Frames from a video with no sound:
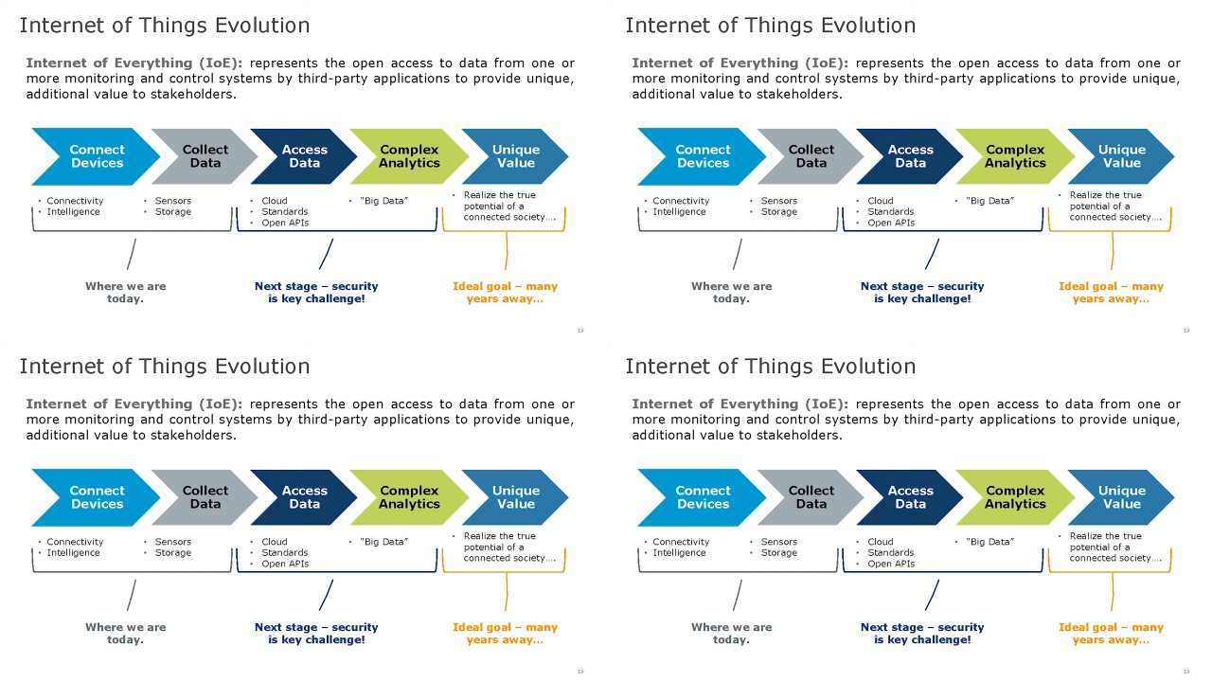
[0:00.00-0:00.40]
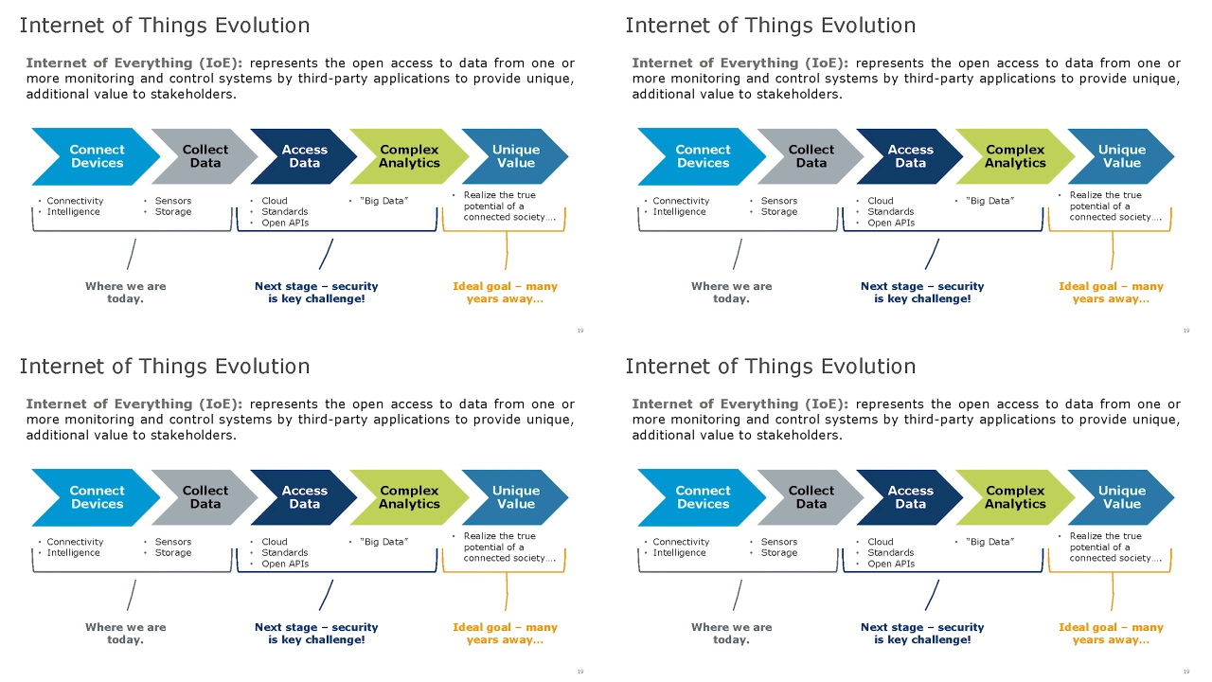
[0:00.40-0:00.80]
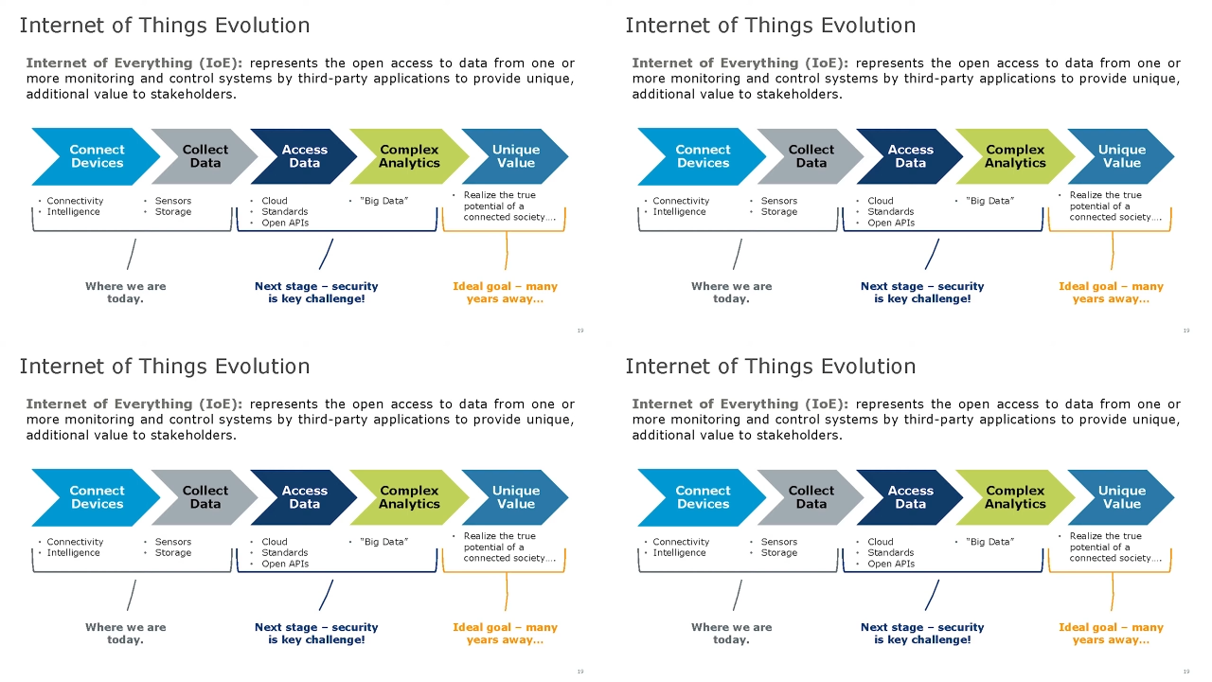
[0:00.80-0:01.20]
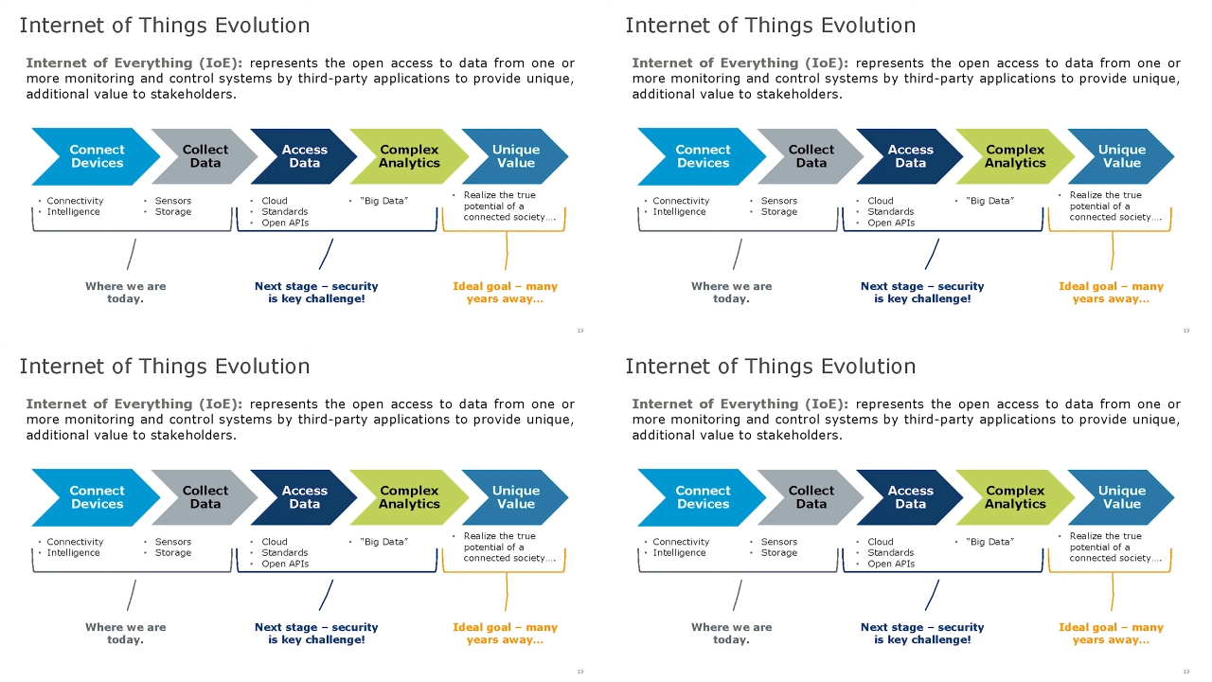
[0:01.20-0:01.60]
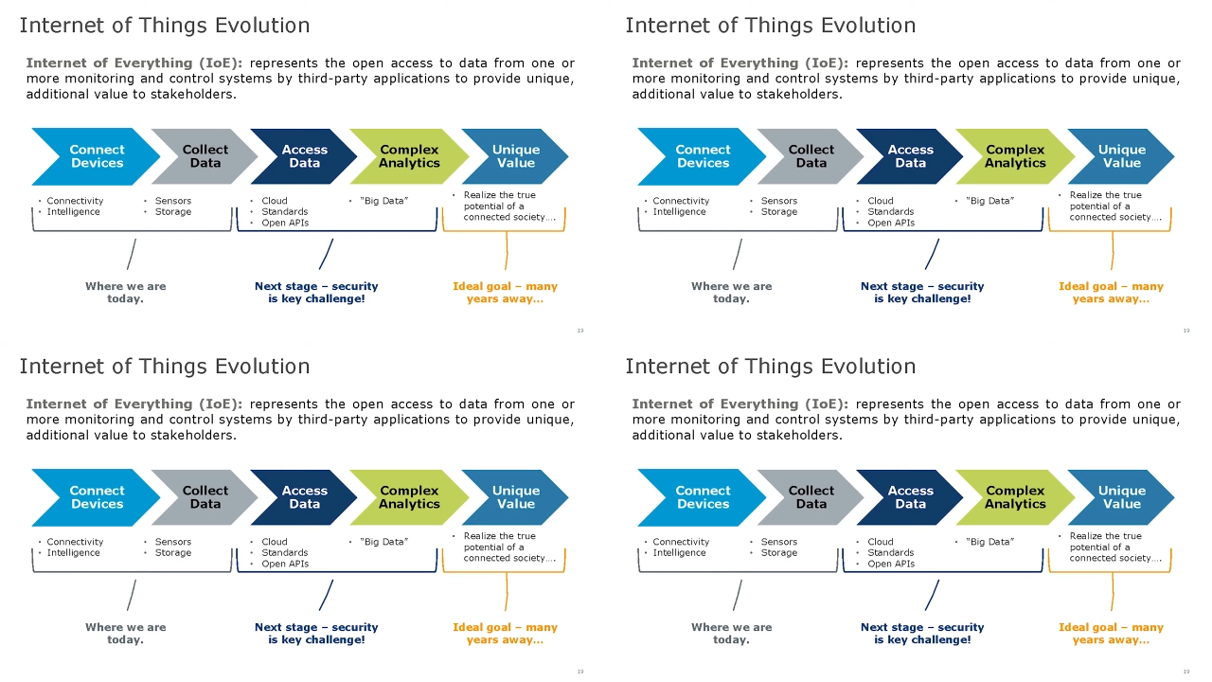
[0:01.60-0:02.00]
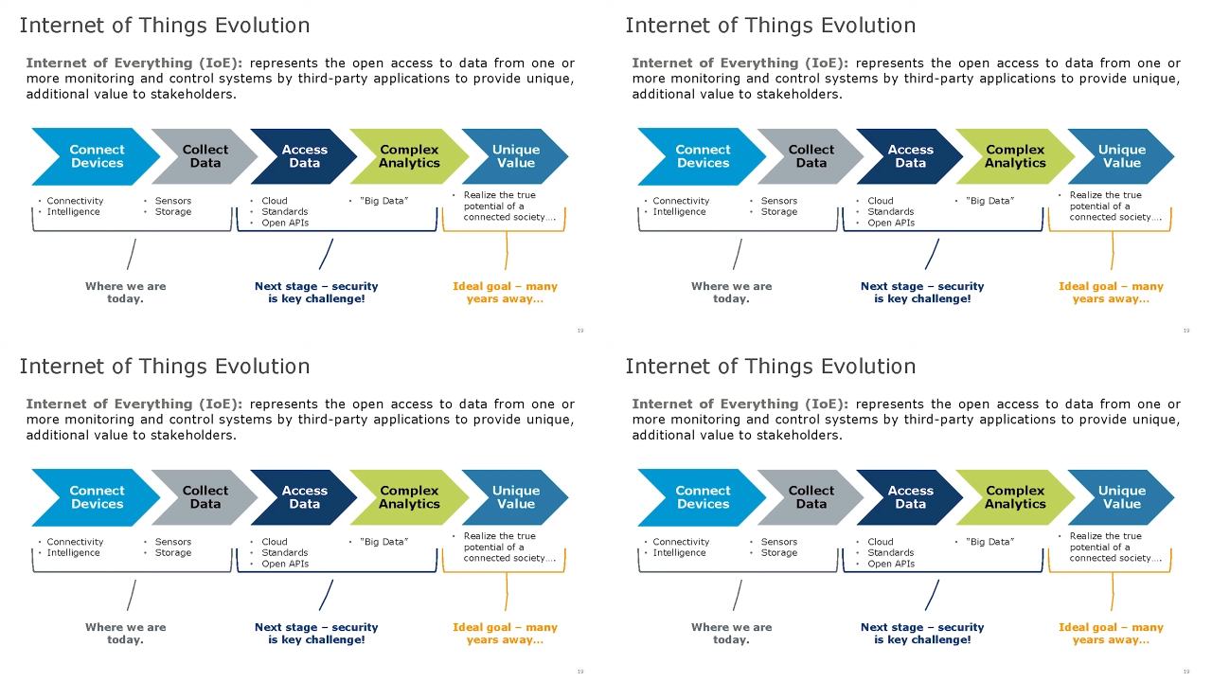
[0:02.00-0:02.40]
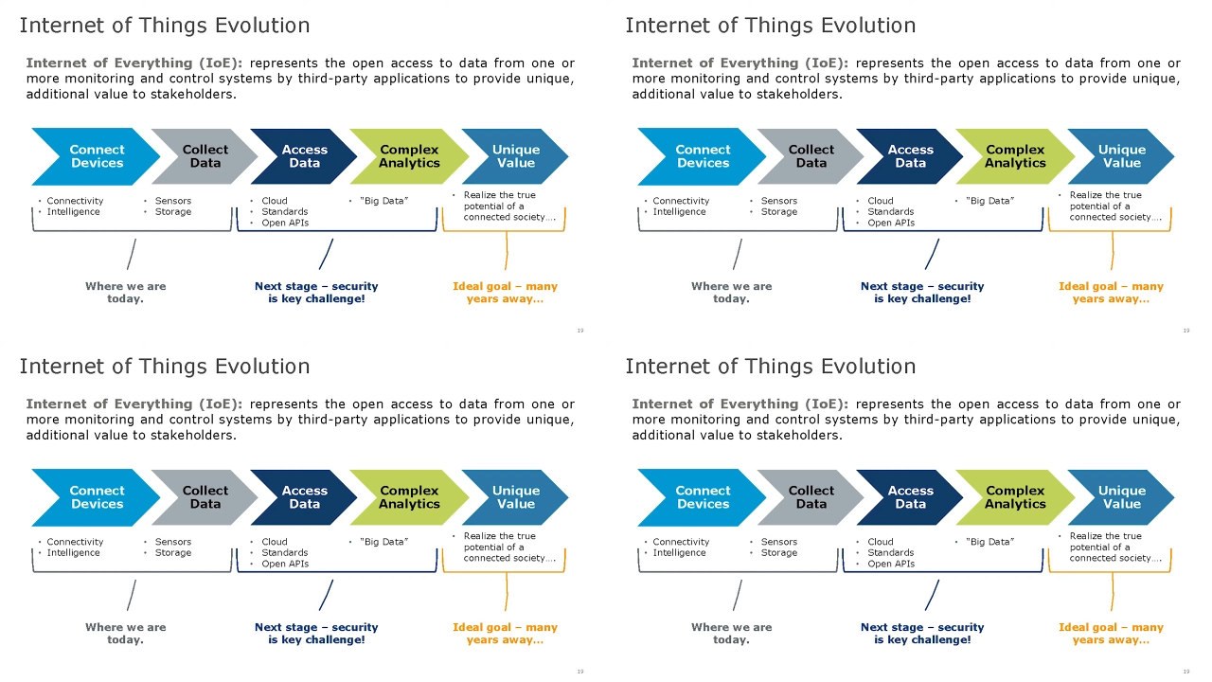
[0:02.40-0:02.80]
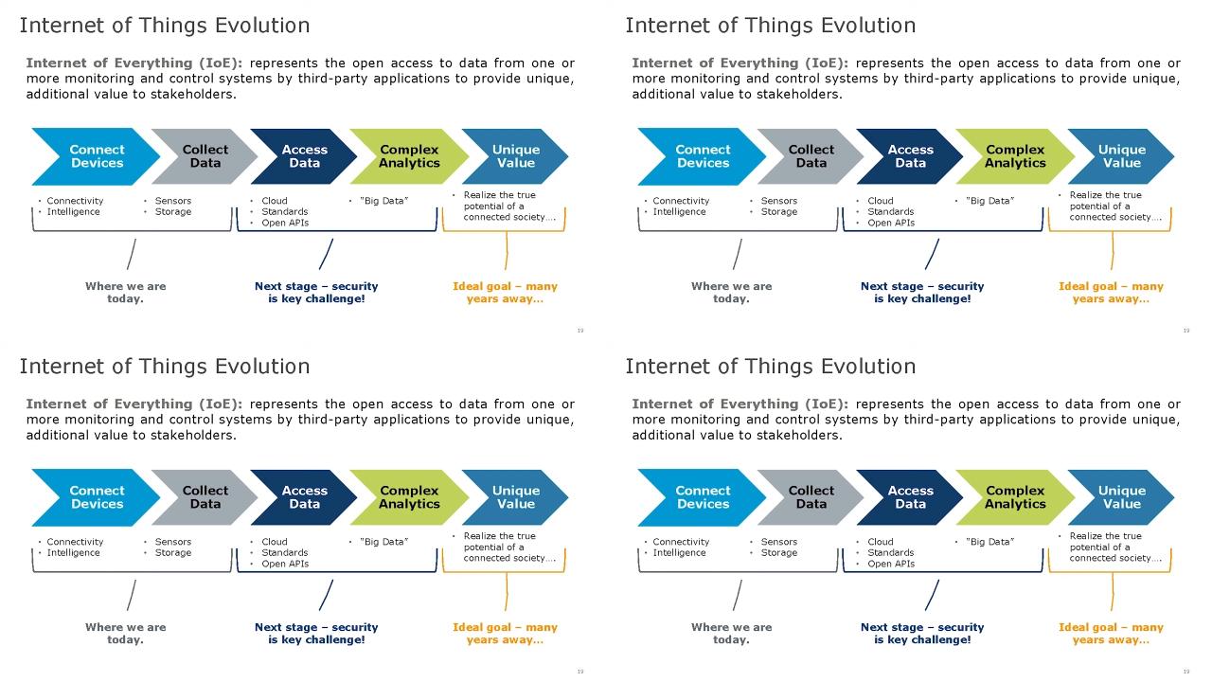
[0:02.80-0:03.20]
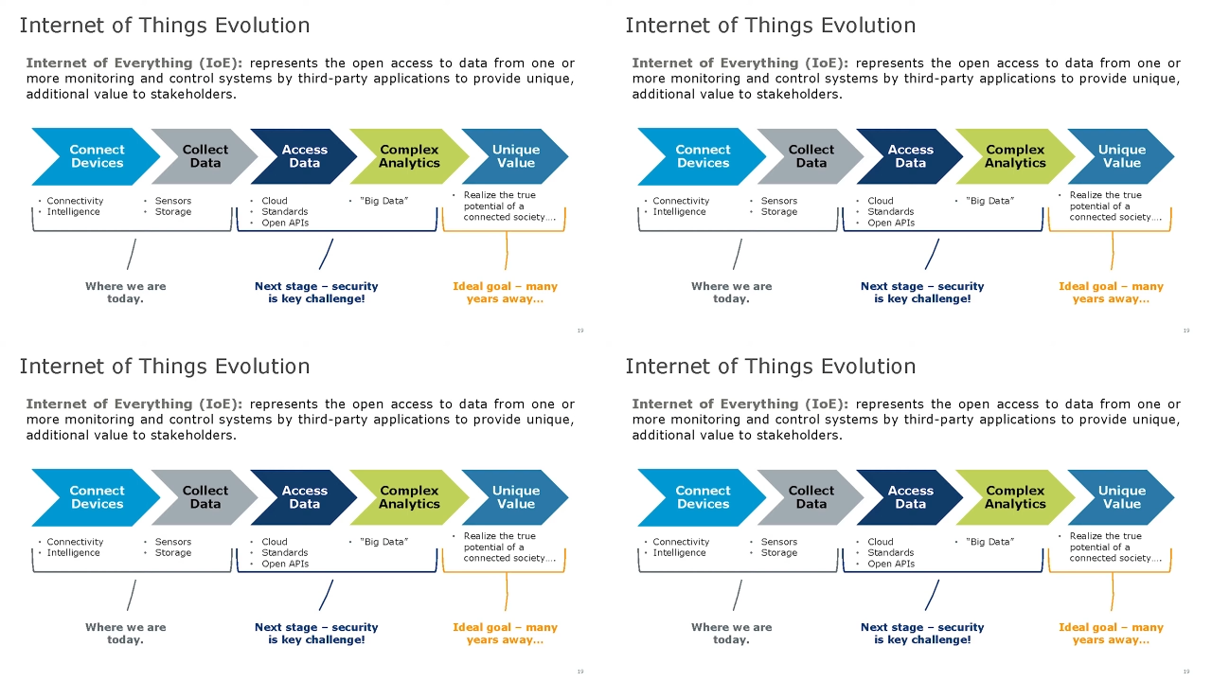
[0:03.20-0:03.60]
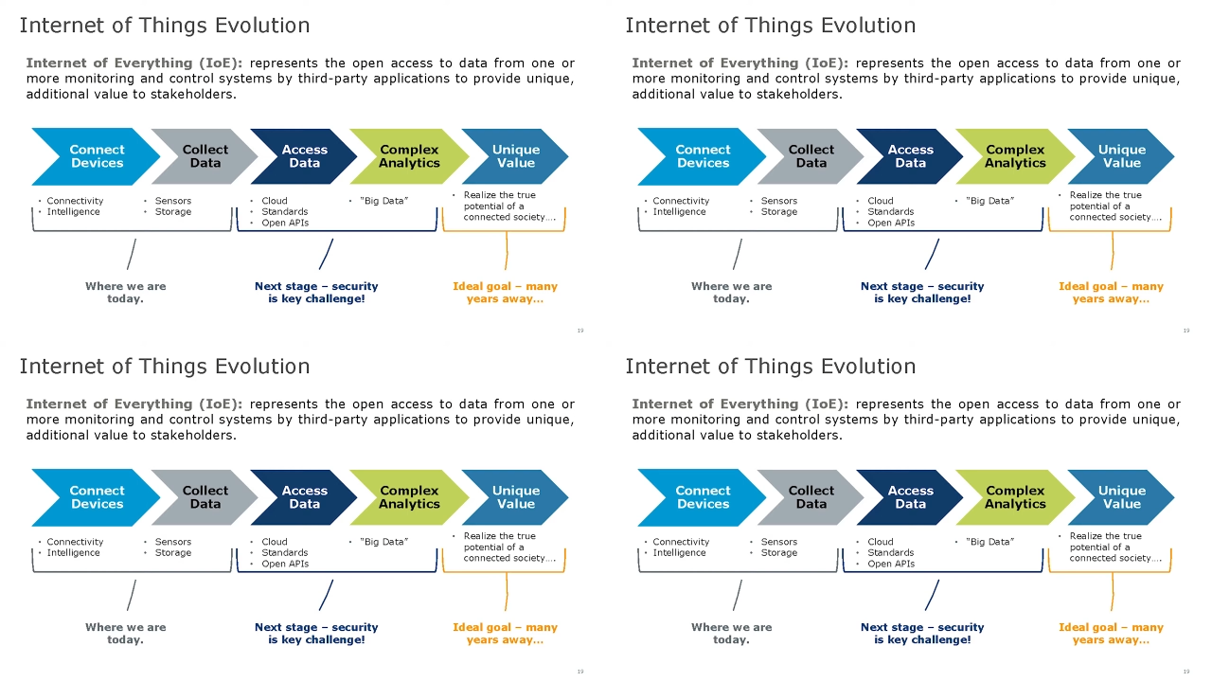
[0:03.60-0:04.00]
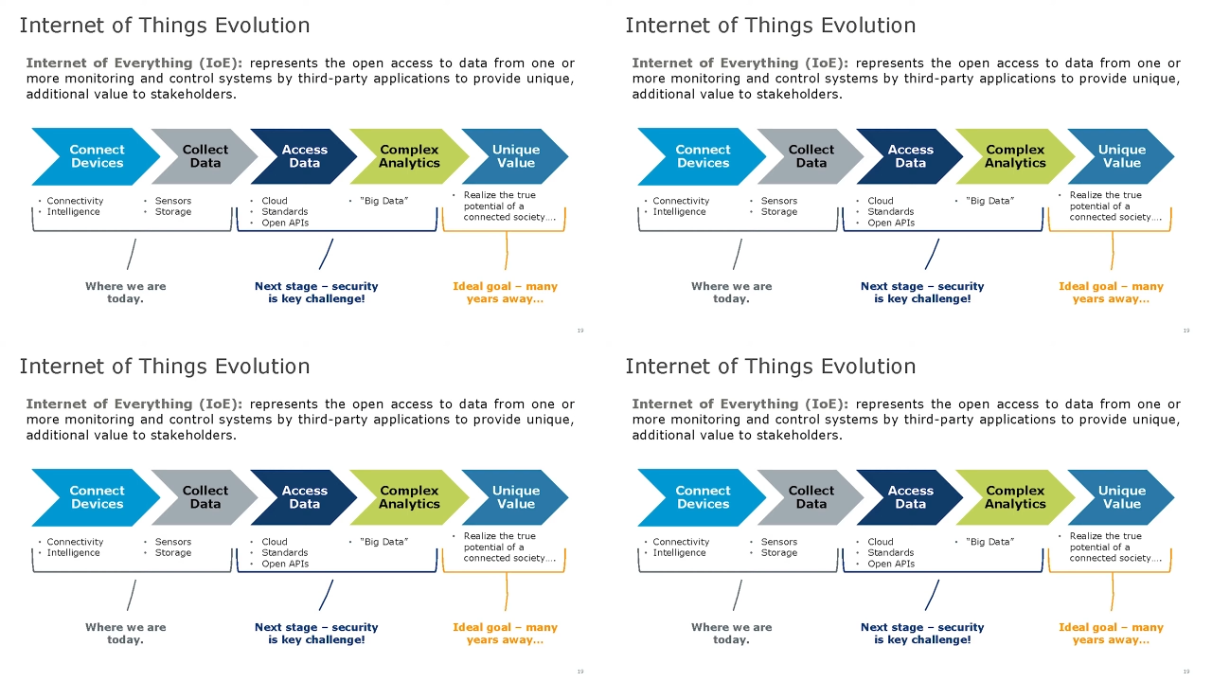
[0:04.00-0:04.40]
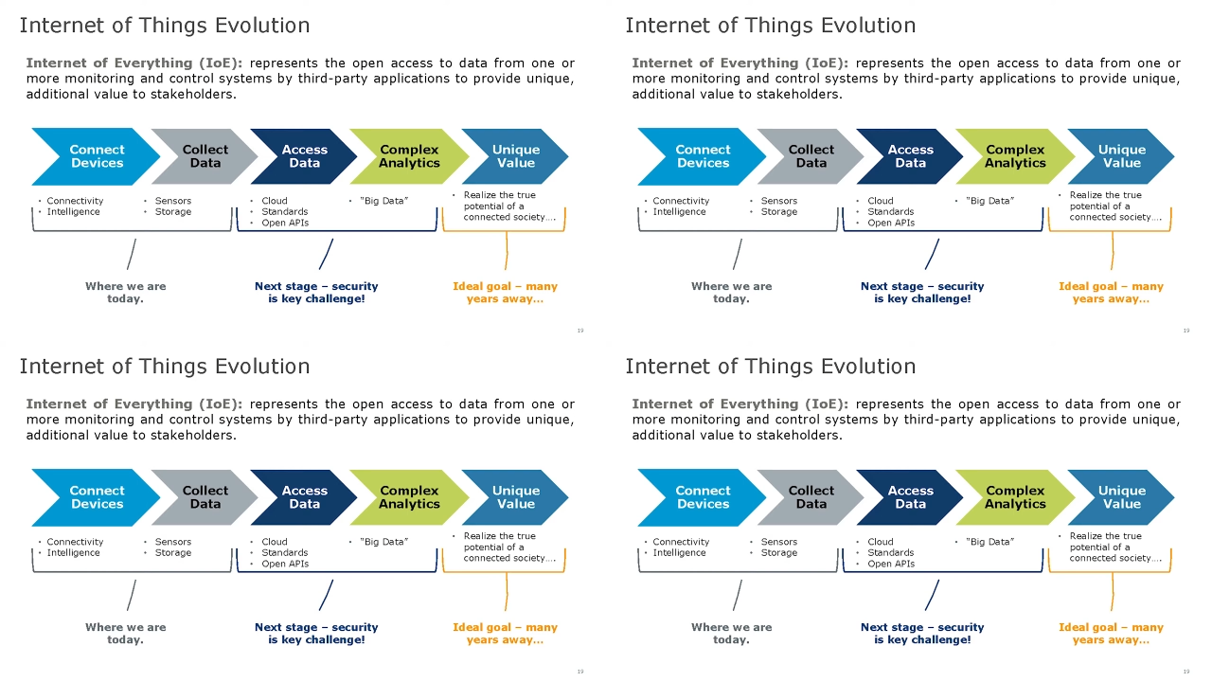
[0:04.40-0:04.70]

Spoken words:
No face is visible, so there are no lips to read.